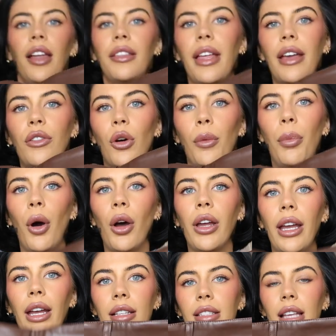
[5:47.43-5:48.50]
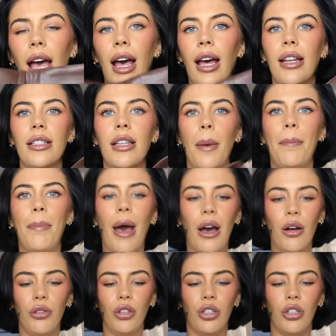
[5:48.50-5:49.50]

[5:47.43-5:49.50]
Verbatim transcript: They've got pockets and belt